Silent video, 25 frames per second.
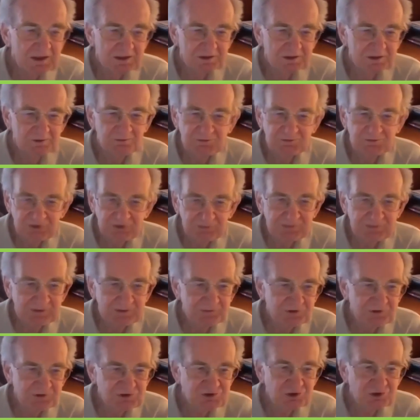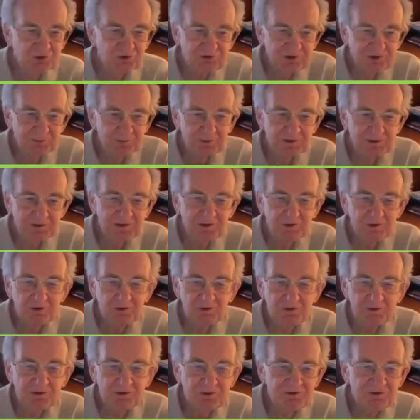Sometimes it shows up in the local
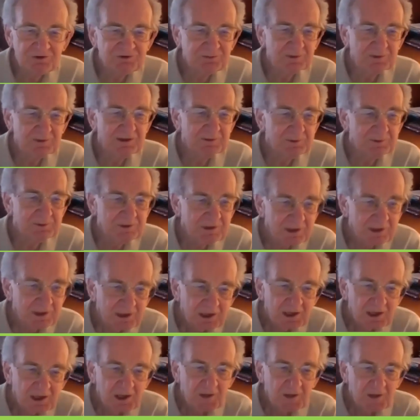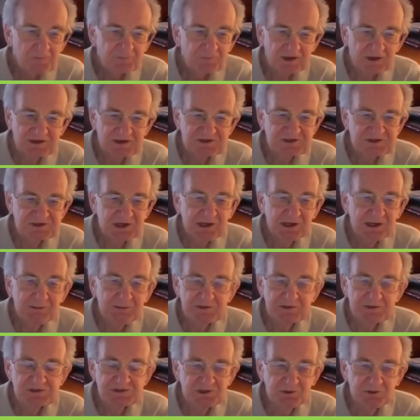newspaper. It's time
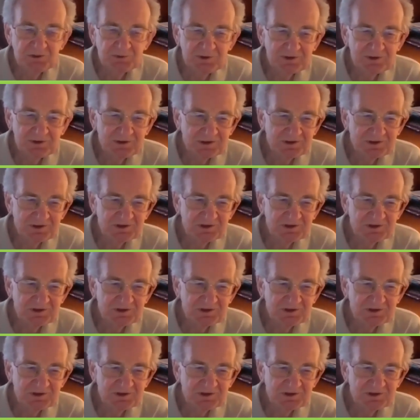consuming. The